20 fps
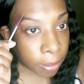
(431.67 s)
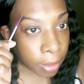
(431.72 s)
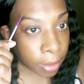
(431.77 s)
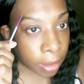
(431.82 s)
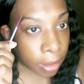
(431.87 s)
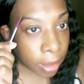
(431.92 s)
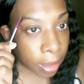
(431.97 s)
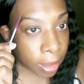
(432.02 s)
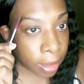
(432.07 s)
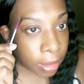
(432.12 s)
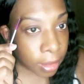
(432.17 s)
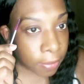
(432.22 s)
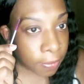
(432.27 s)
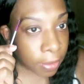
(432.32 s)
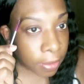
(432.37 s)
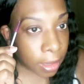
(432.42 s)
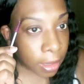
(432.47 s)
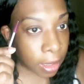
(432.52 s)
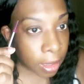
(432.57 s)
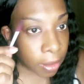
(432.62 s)
and like the
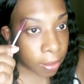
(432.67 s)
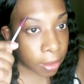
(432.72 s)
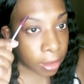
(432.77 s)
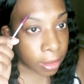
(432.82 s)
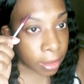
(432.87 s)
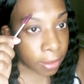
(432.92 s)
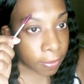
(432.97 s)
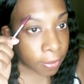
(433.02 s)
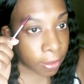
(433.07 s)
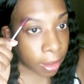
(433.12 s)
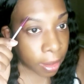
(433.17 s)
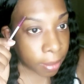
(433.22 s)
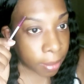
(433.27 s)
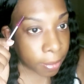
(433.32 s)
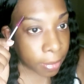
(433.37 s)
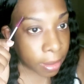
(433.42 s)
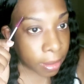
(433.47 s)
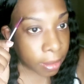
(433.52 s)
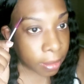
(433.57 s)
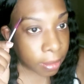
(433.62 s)
video and leave
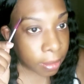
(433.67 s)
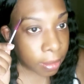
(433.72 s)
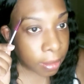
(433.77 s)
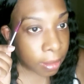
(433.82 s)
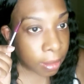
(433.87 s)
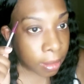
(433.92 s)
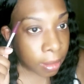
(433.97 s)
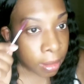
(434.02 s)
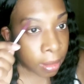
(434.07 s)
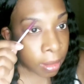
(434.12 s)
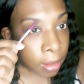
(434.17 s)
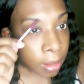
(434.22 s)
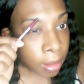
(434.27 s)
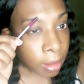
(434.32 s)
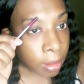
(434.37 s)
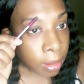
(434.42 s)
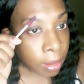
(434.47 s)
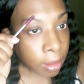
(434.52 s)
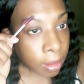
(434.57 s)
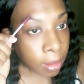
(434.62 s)
comments.
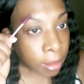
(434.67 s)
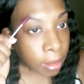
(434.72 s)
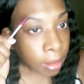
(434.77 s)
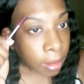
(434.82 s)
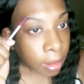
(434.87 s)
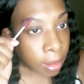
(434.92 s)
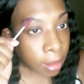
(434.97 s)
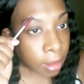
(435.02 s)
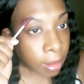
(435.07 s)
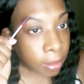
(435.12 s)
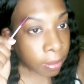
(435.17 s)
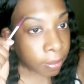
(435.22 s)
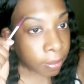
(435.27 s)
Okay.